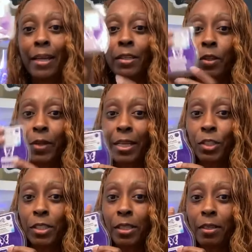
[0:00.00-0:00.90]
So that's
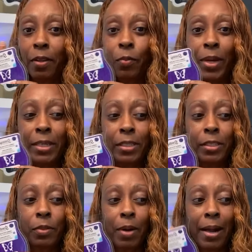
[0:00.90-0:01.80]
just another way to
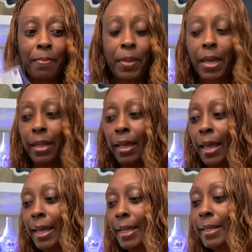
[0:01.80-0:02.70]
describe that.
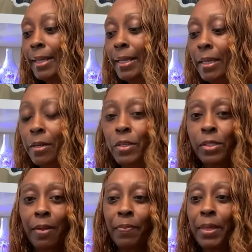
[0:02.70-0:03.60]
And then here's
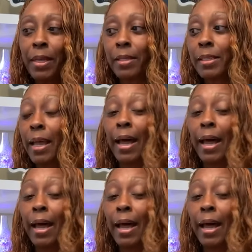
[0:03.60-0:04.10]
something else.